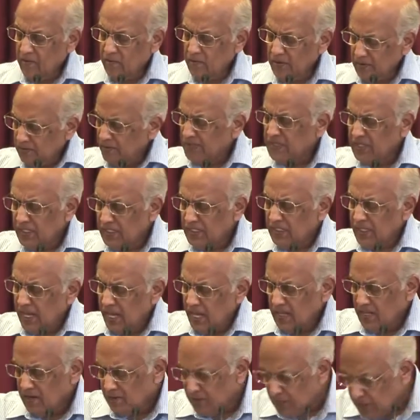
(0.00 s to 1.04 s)
What was he
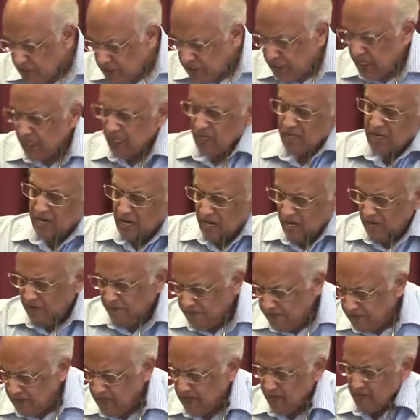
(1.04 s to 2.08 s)
saying, that we should get a
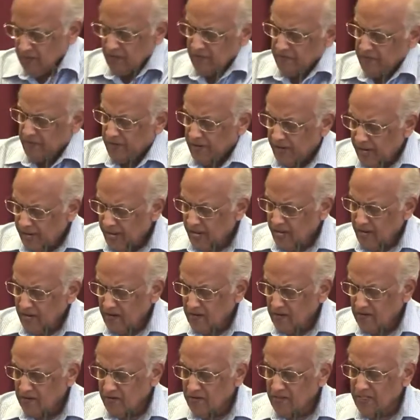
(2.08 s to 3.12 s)
knife and cut off our
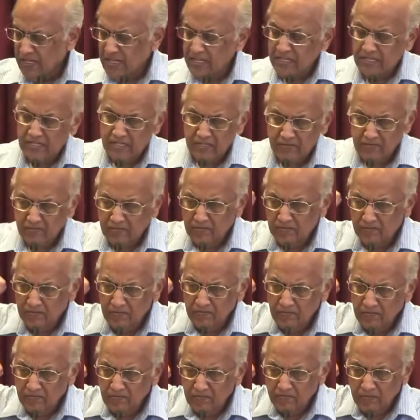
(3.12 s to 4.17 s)
hand or get some
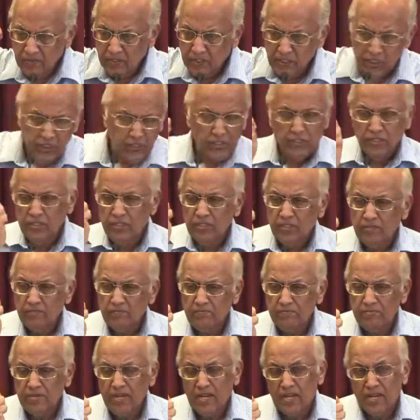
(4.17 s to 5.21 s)
scissors
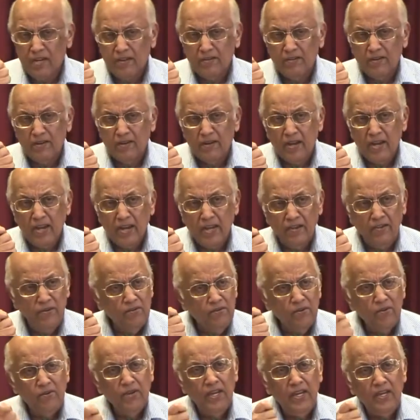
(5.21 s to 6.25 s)
and pluck out our eye?
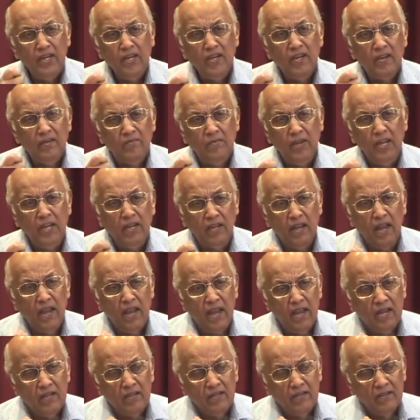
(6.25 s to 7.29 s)
You know he didn't mean
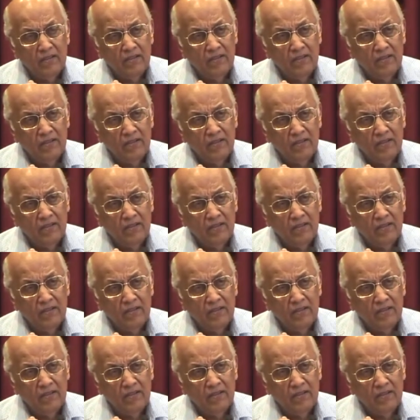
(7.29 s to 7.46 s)
that.